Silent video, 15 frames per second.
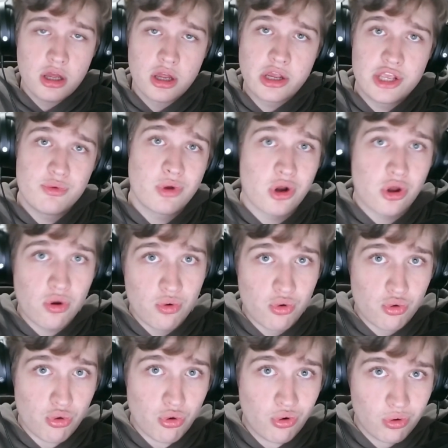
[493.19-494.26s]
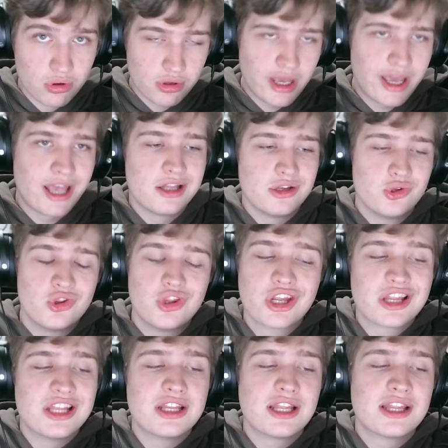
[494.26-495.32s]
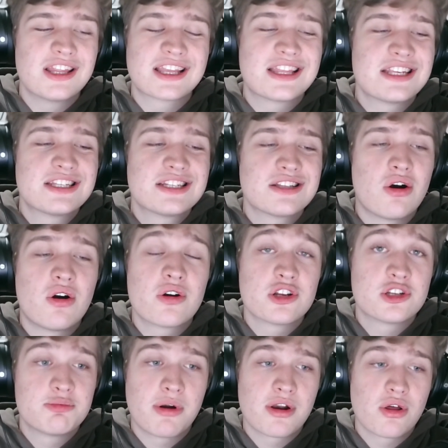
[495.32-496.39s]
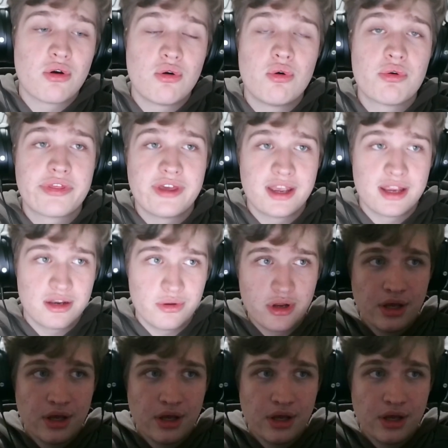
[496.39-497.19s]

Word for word: Okay, you want to go on Google, and you literally, like, this is the hardest part of the whole thing, dude.